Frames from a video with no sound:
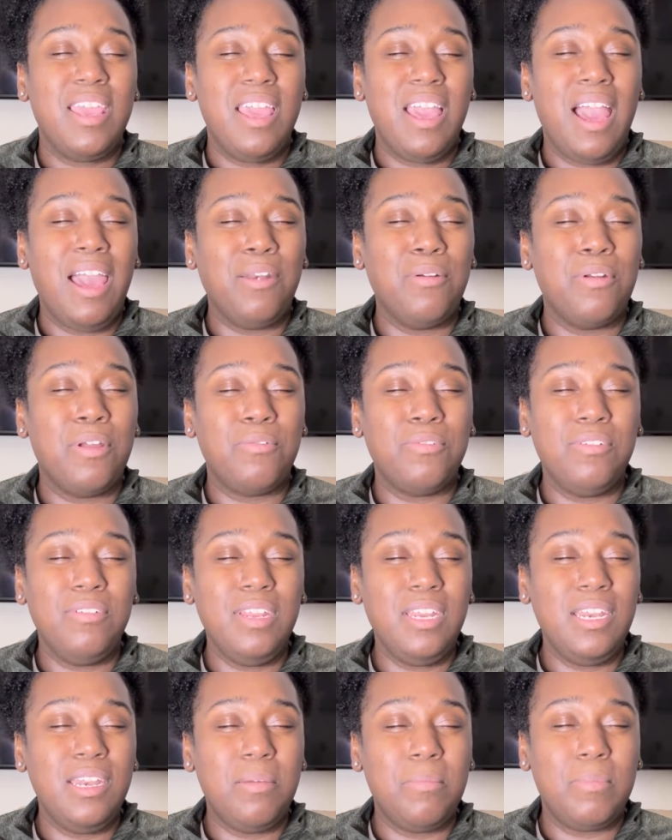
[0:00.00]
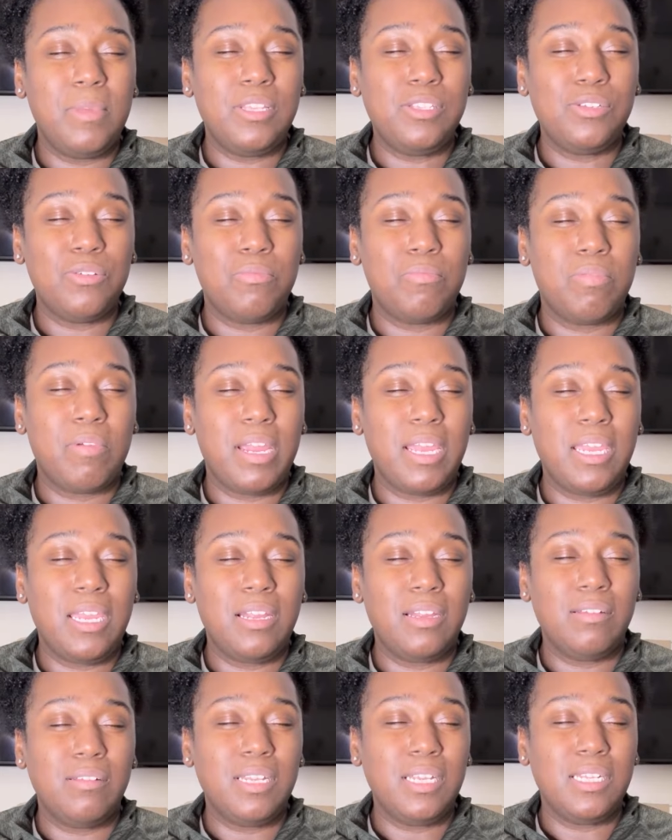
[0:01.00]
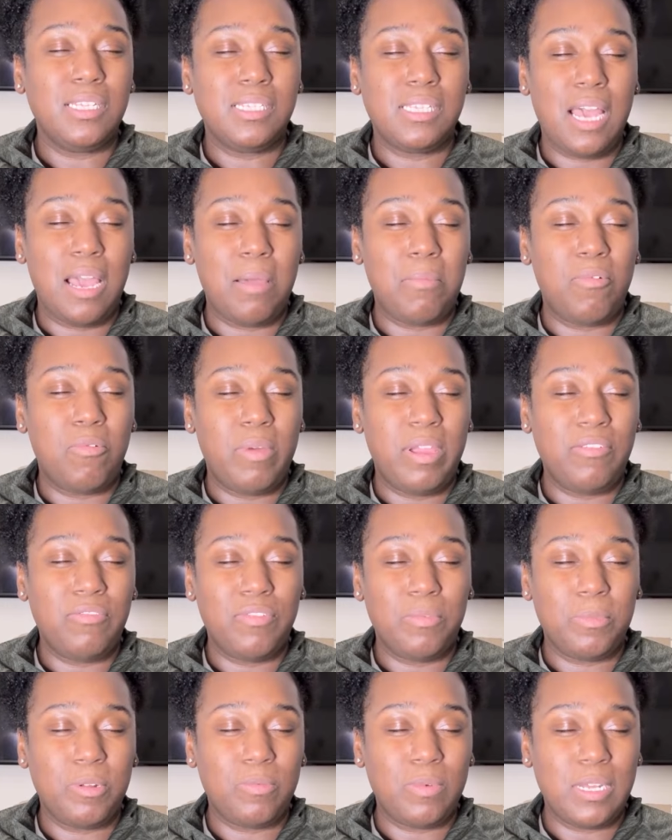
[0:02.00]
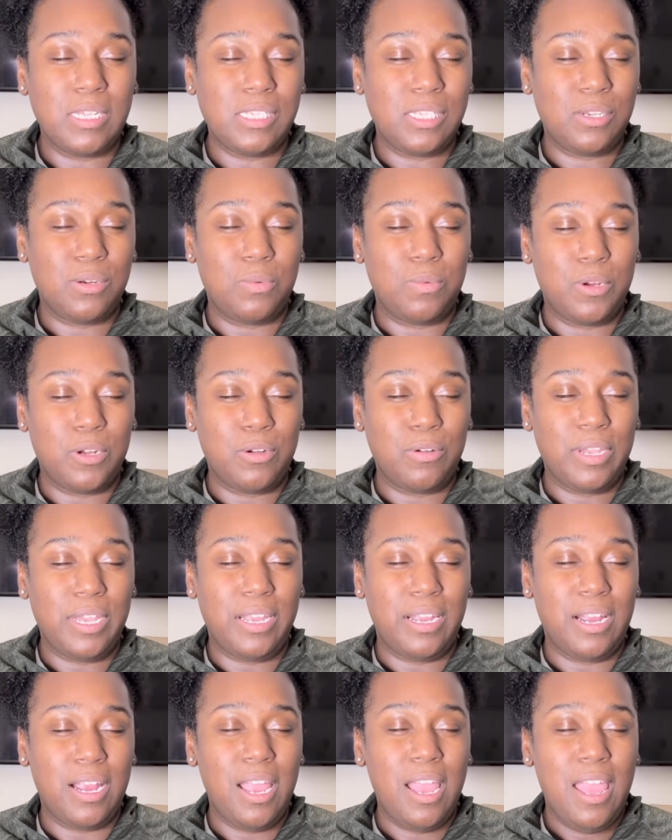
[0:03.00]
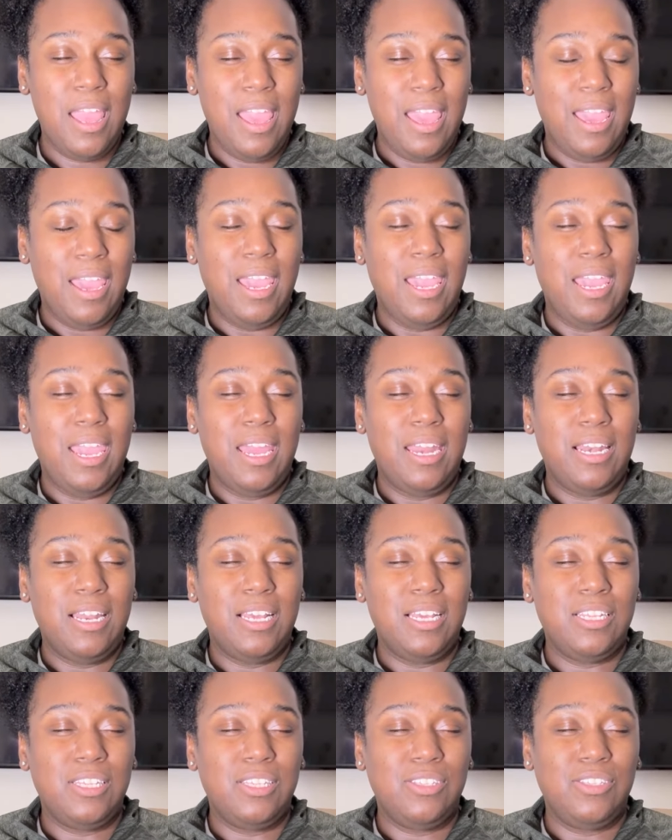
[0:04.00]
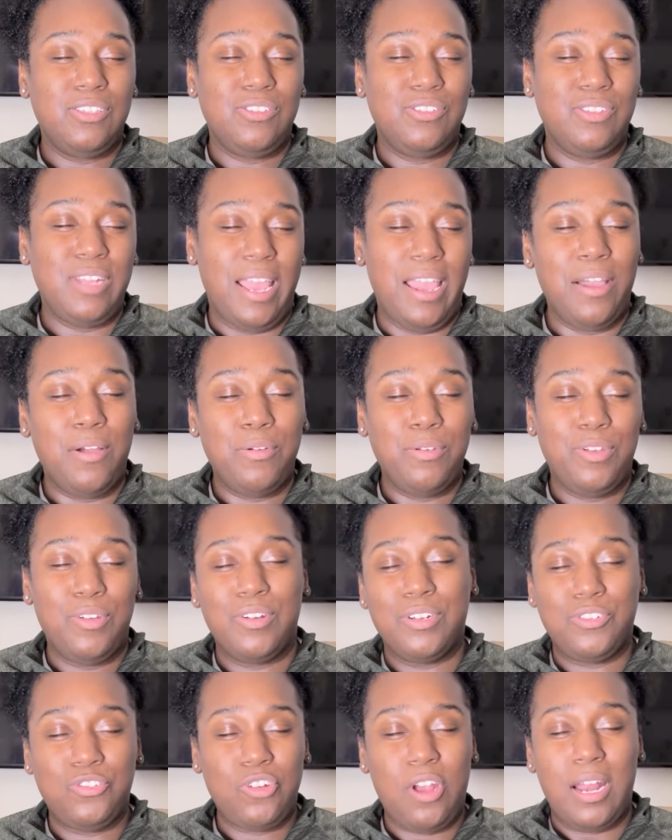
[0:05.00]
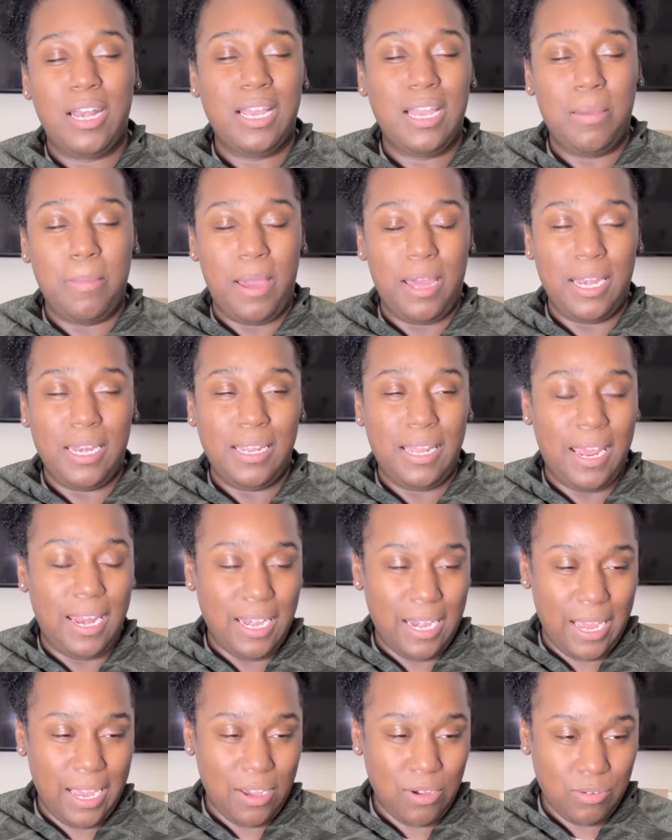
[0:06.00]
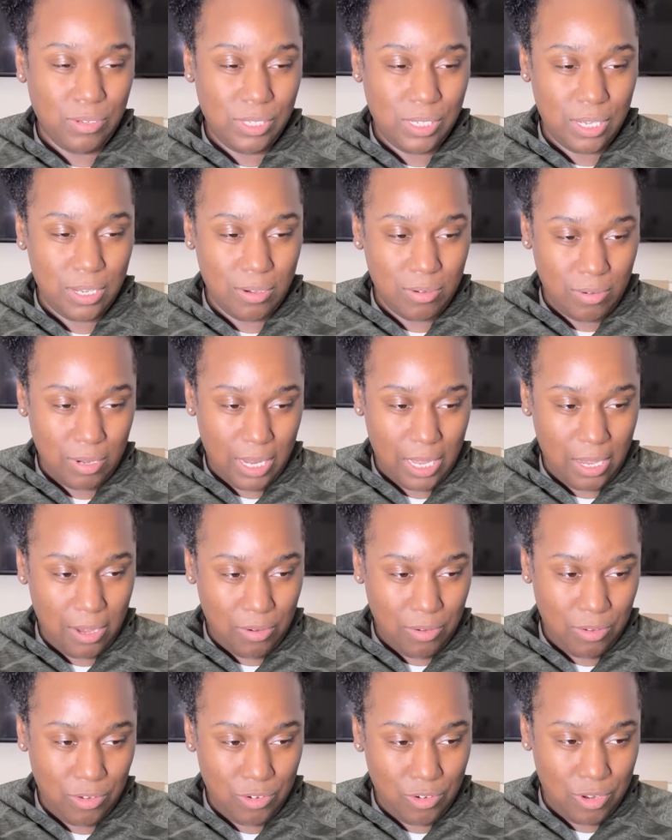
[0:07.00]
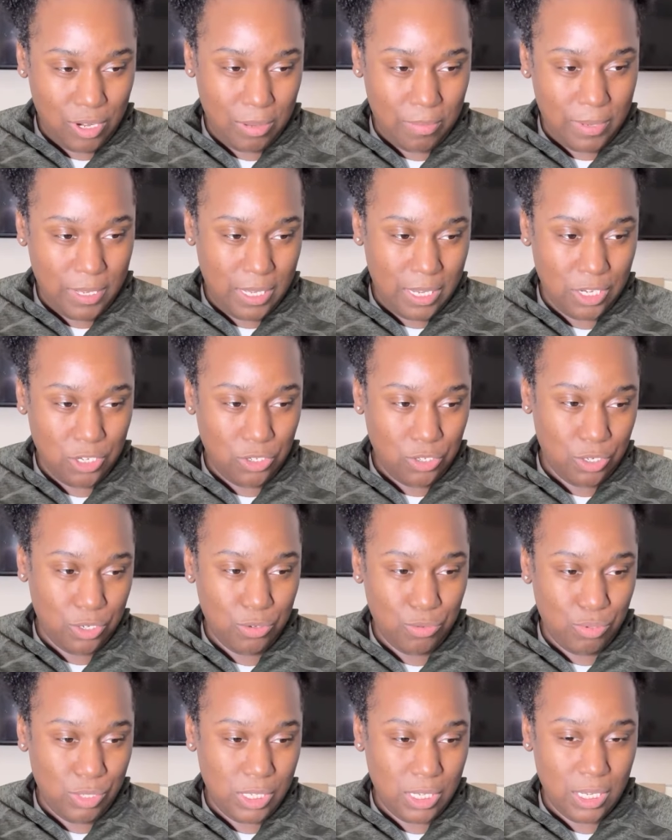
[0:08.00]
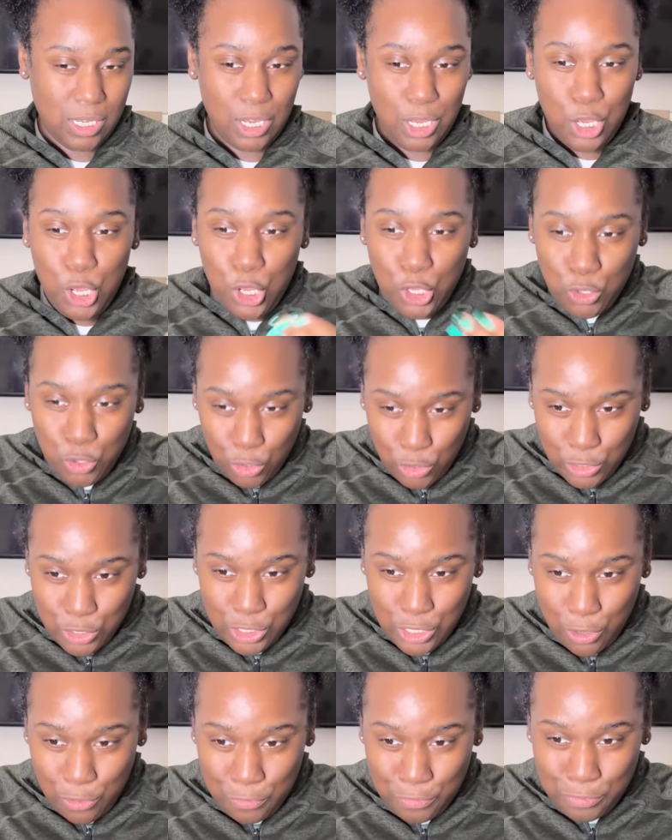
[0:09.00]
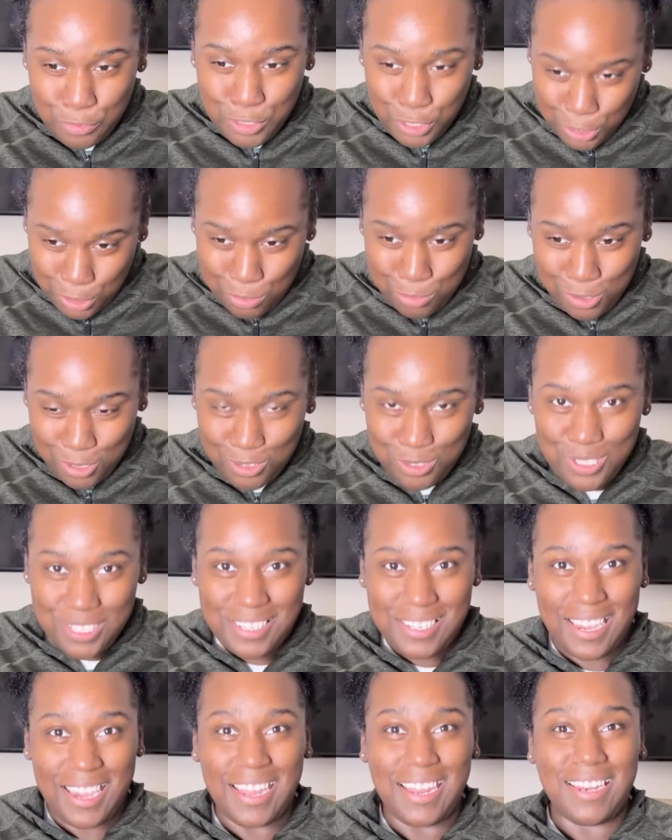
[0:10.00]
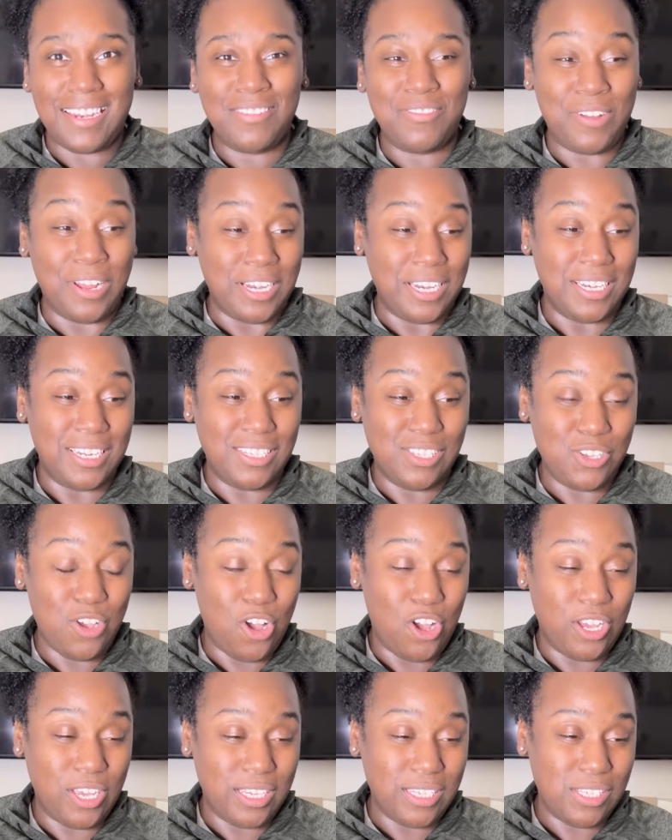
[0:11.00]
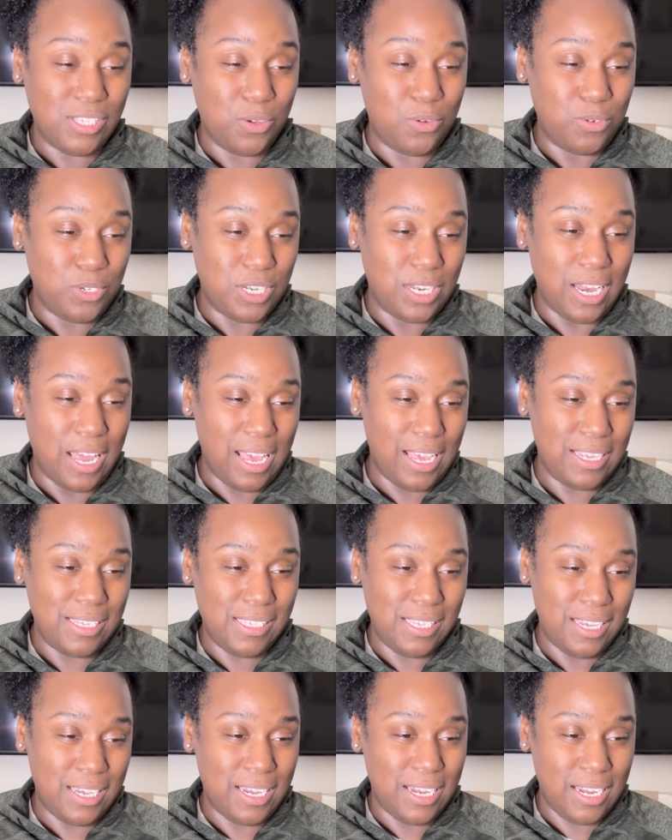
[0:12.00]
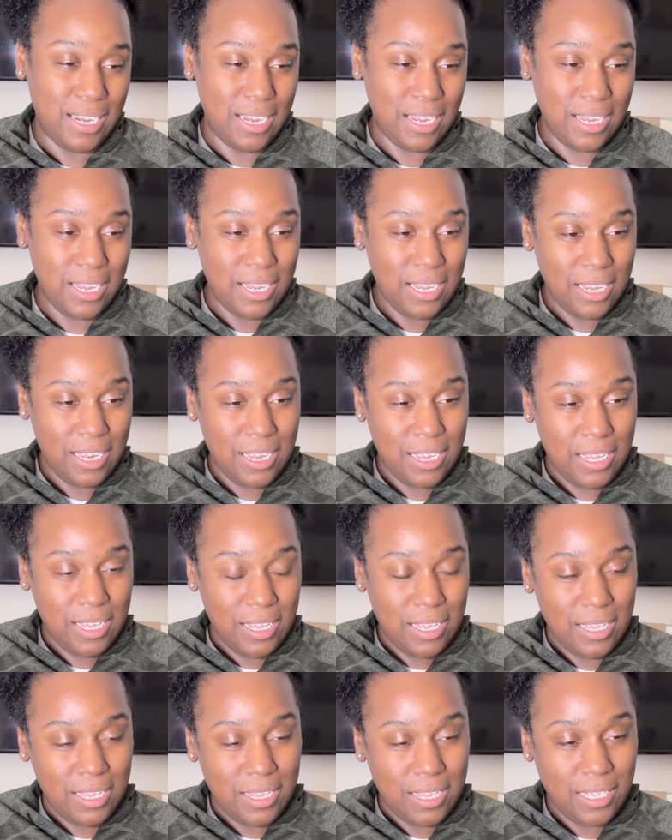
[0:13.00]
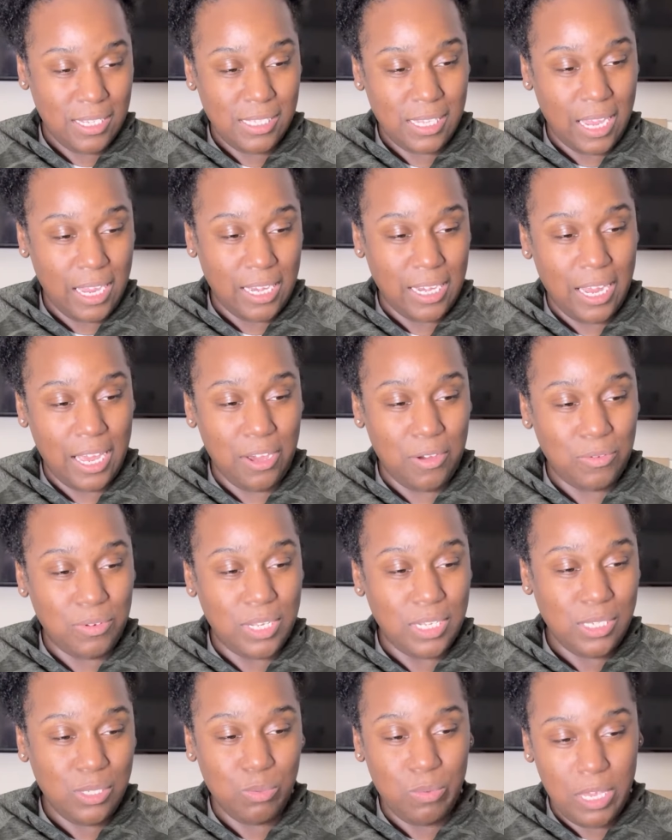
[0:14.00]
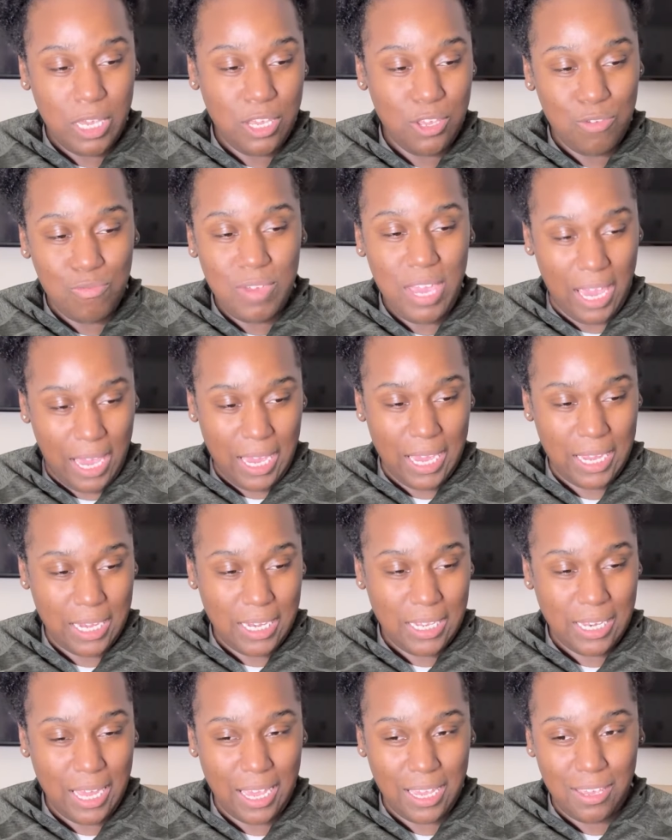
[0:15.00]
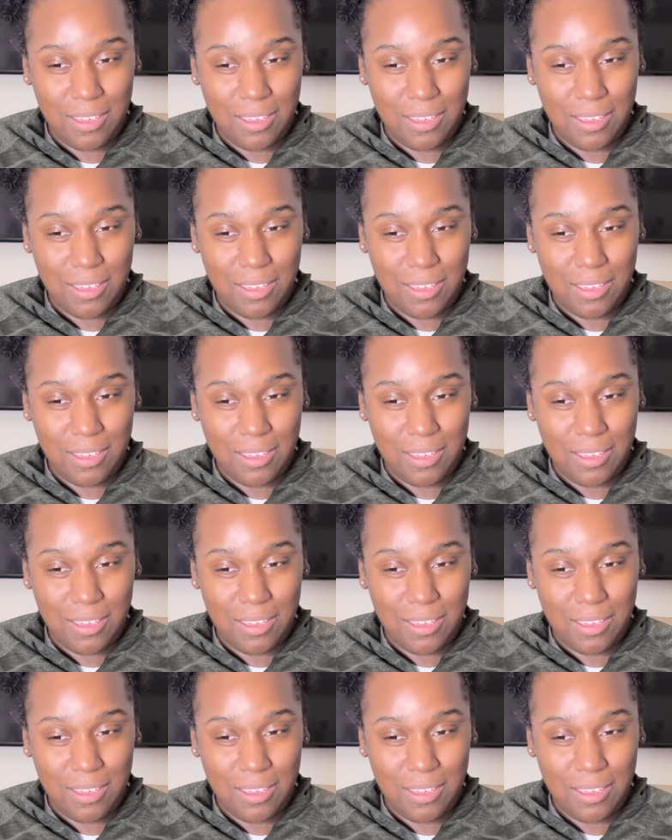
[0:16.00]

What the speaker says: I don't know, you needed a mental break here. You needed time away from the rest of the world here. And now you're trying to come out of that now. So now you're going to be introducing yourself to the world again and ready to talk and socialize here. It's like now this week you can. Like